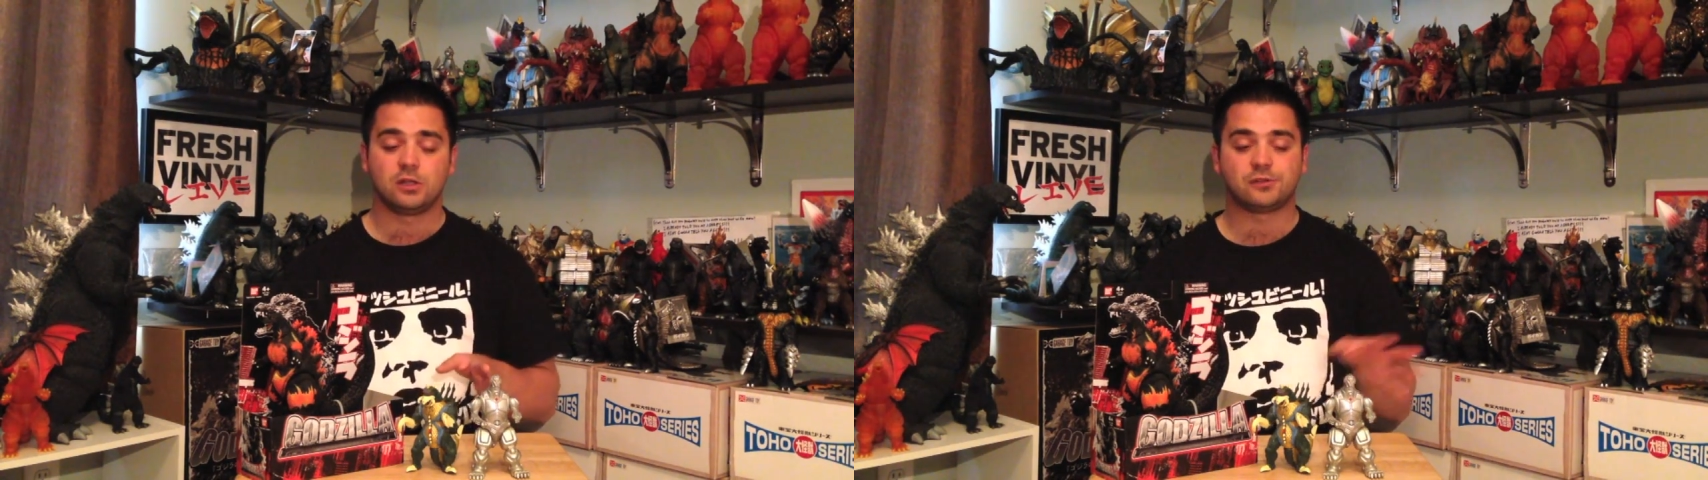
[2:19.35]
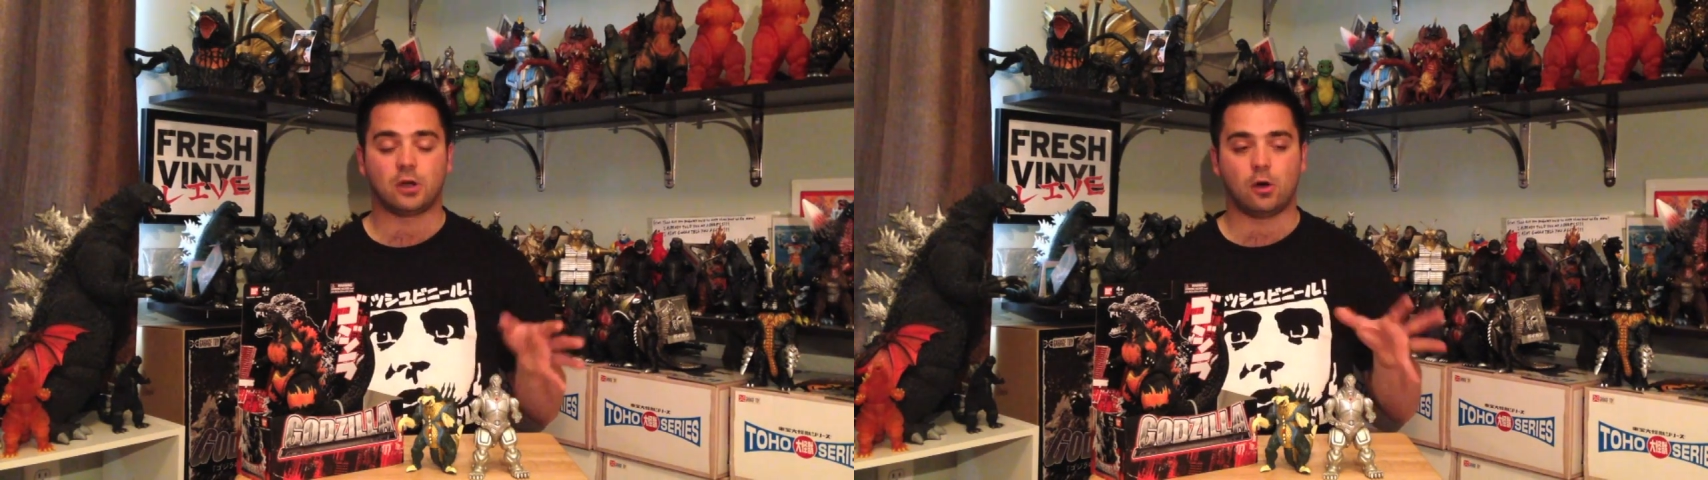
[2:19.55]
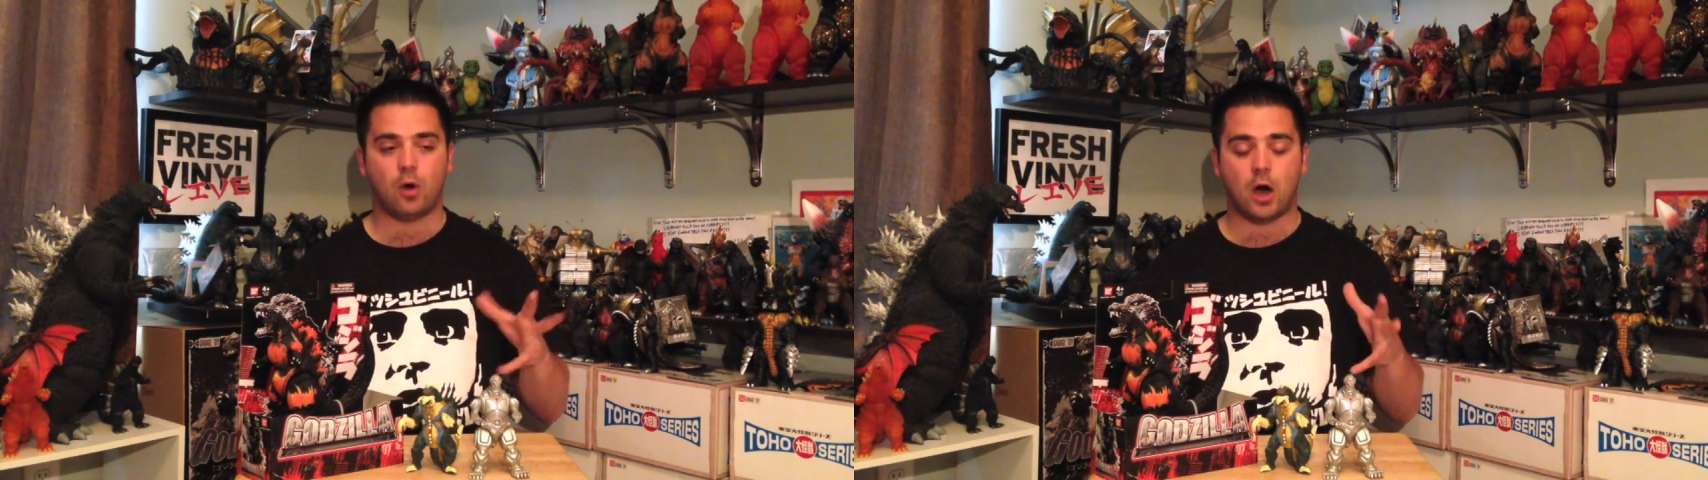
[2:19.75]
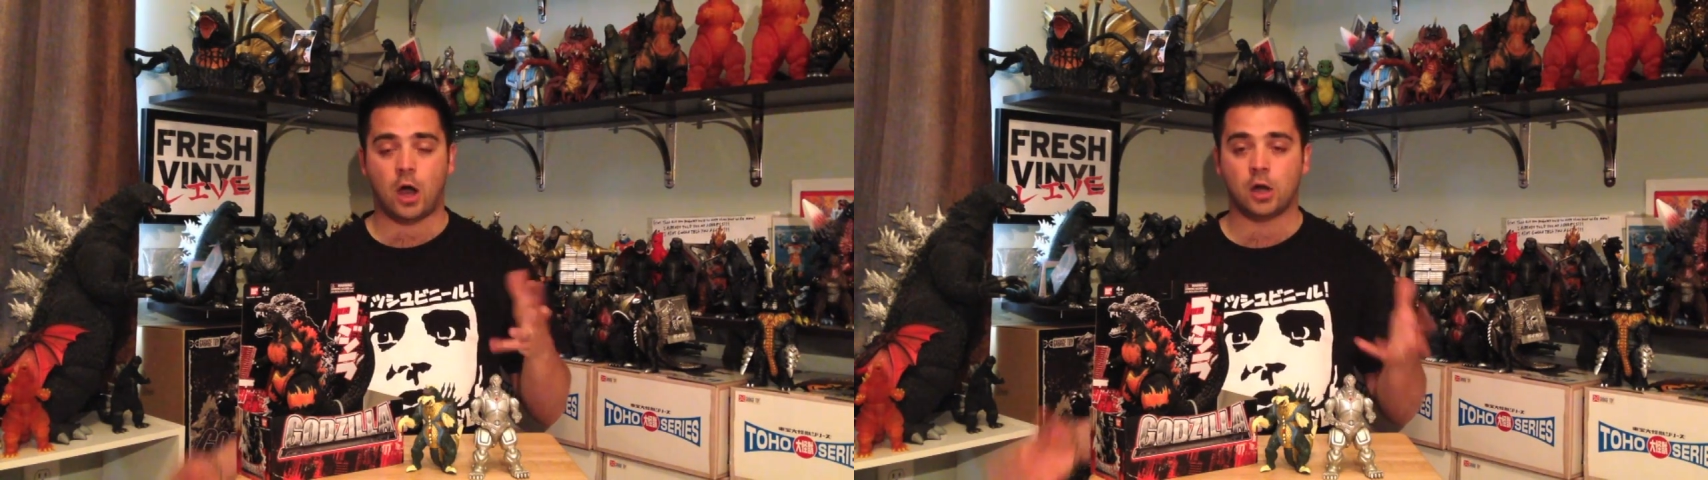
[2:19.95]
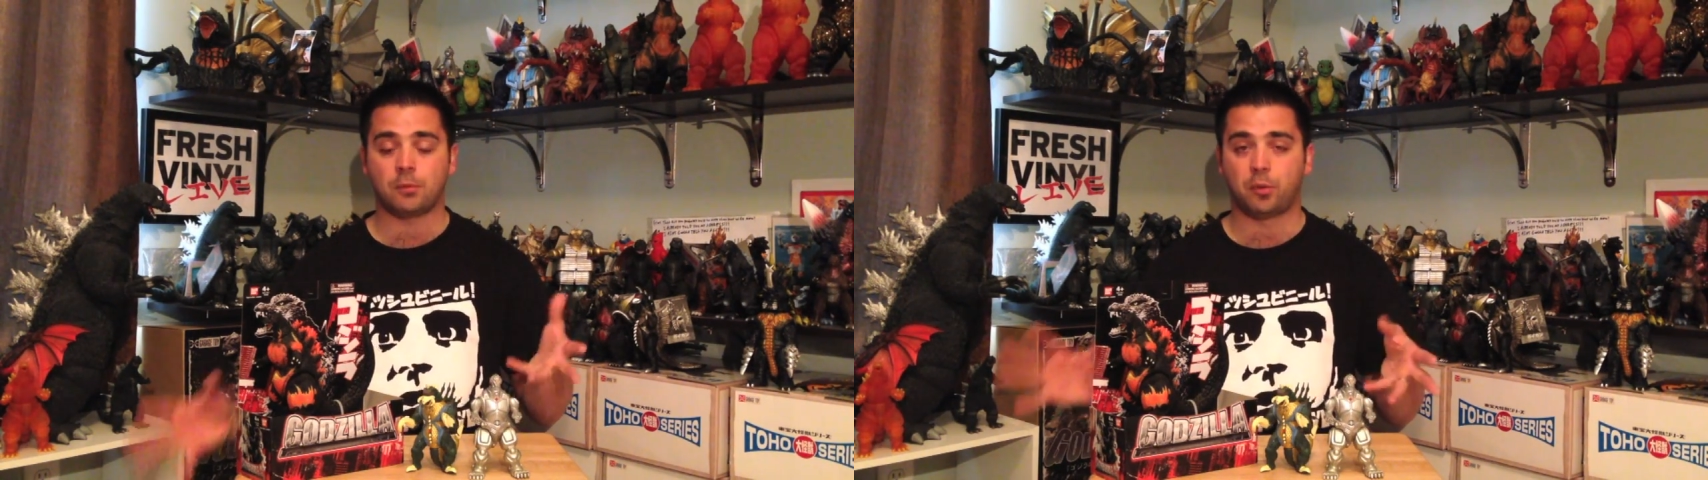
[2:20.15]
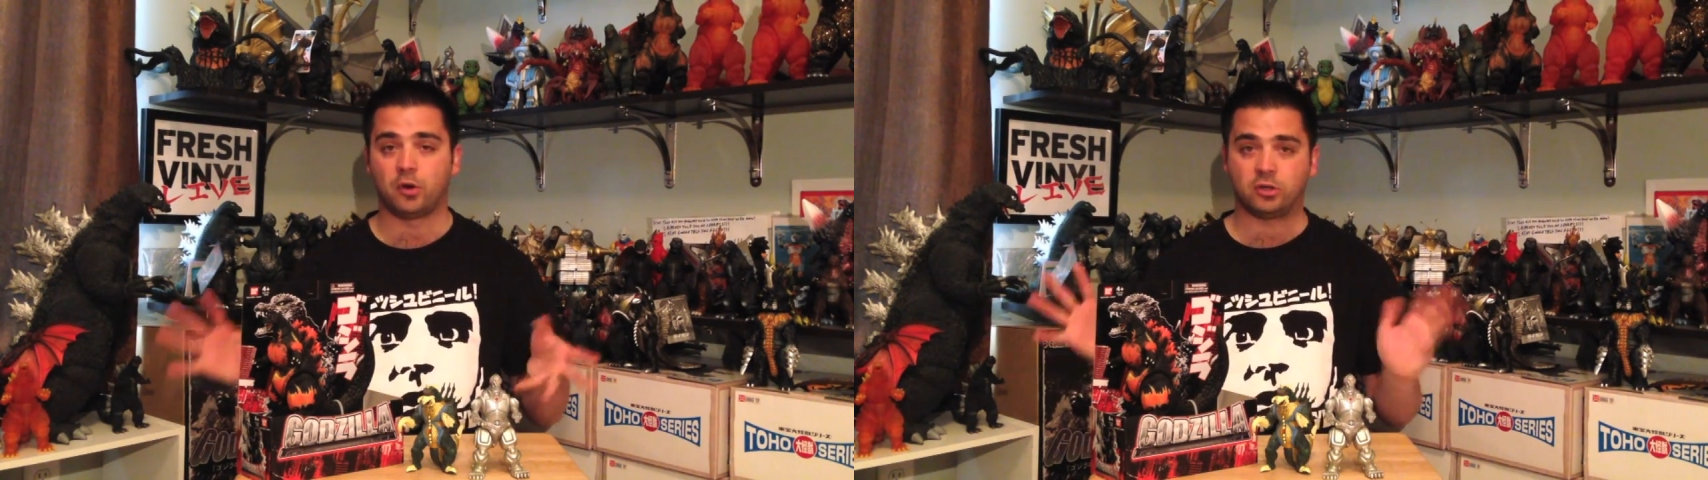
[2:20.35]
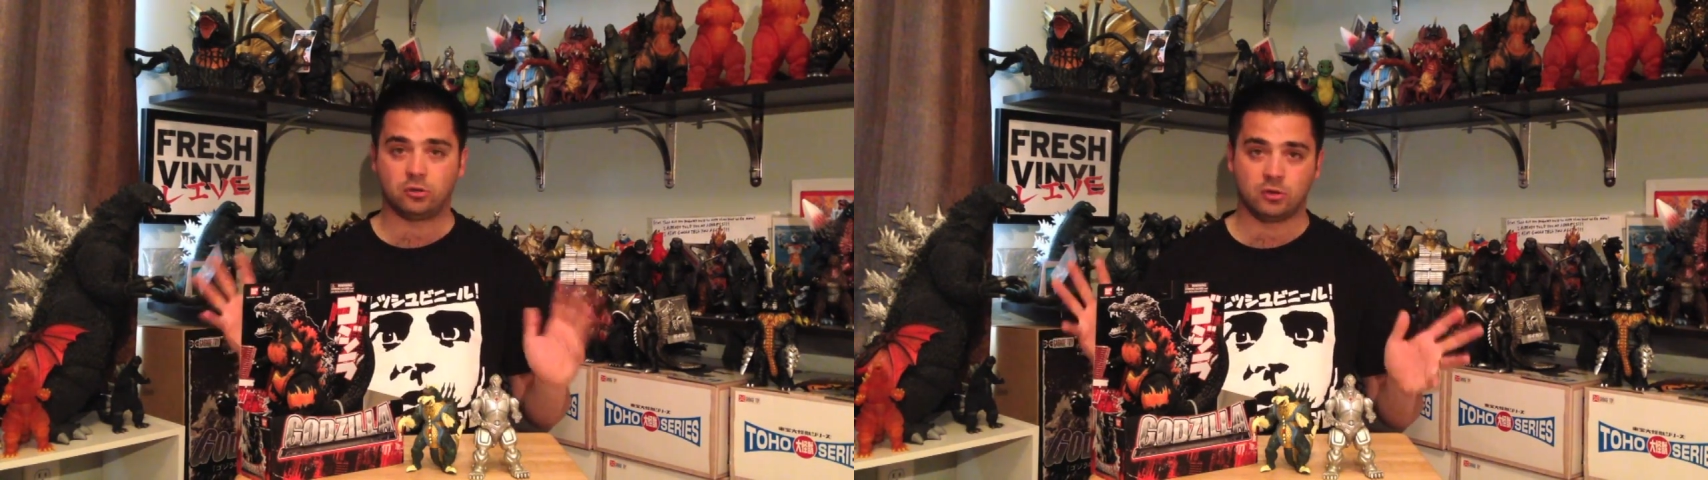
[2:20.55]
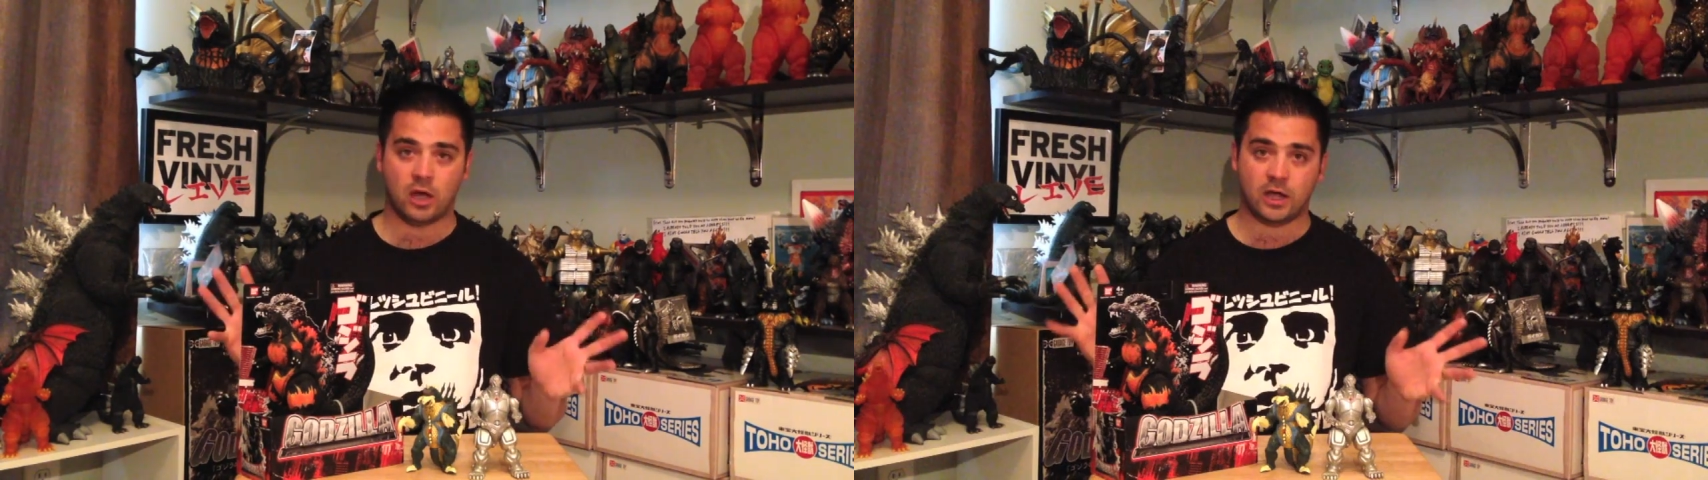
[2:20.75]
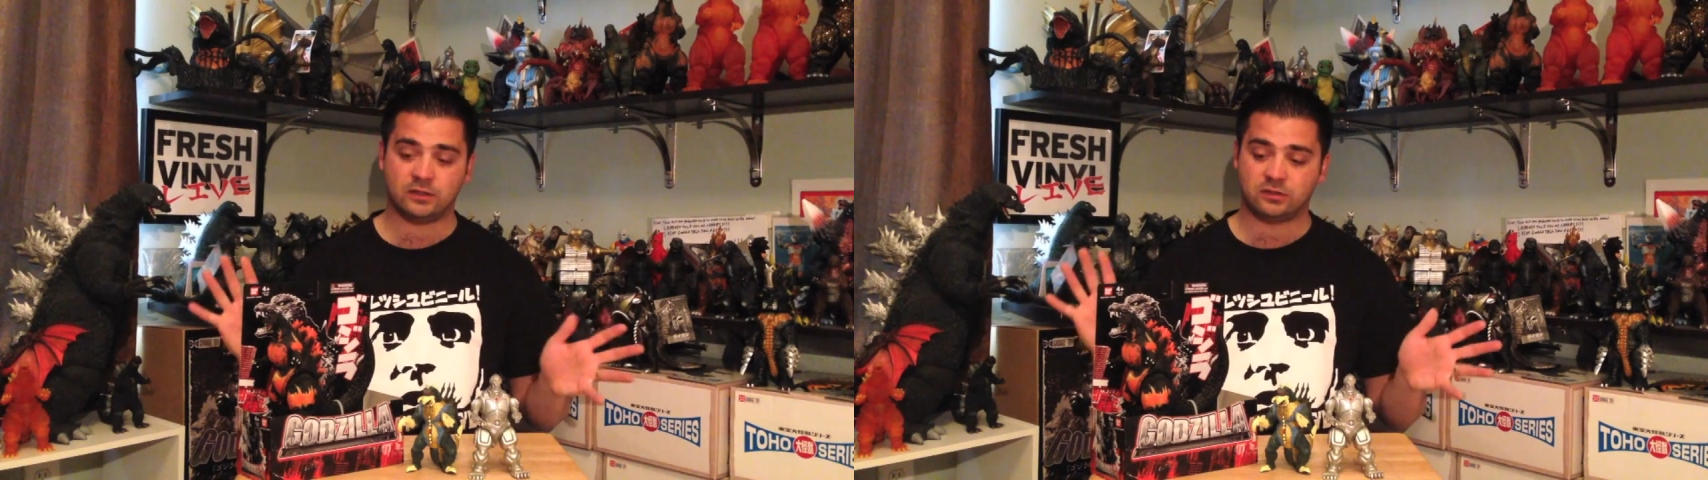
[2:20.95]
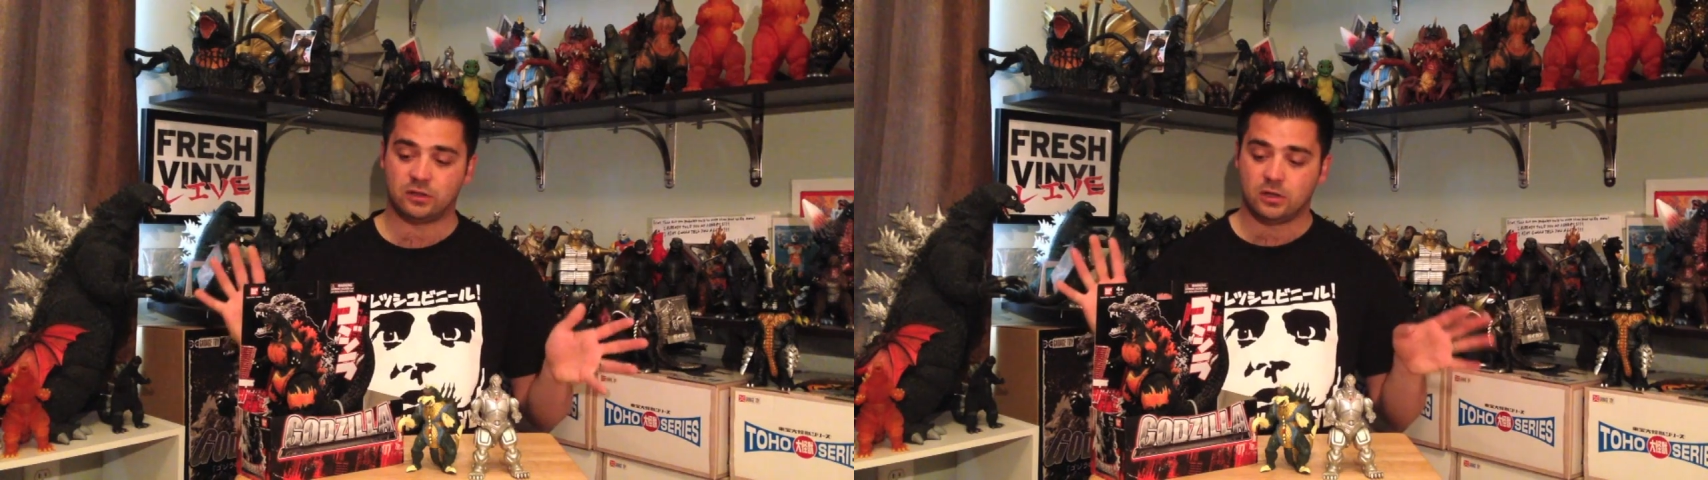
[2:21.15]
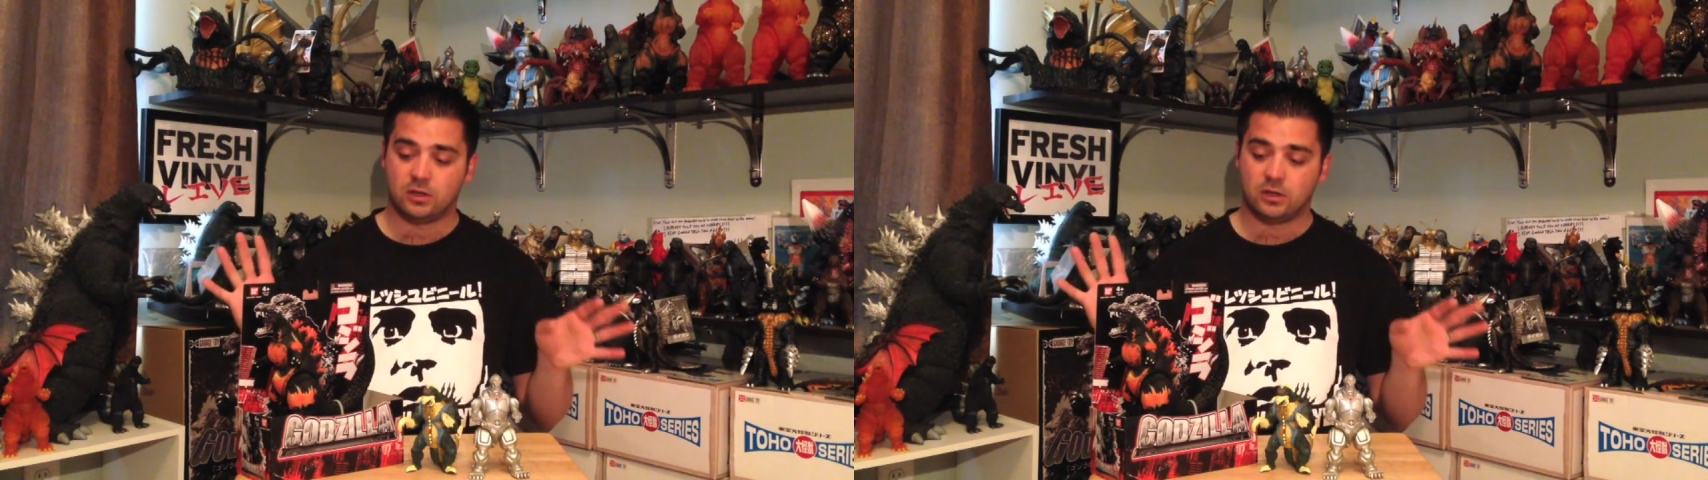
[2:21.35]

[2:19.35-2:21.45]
So, I'm going to put it to you guys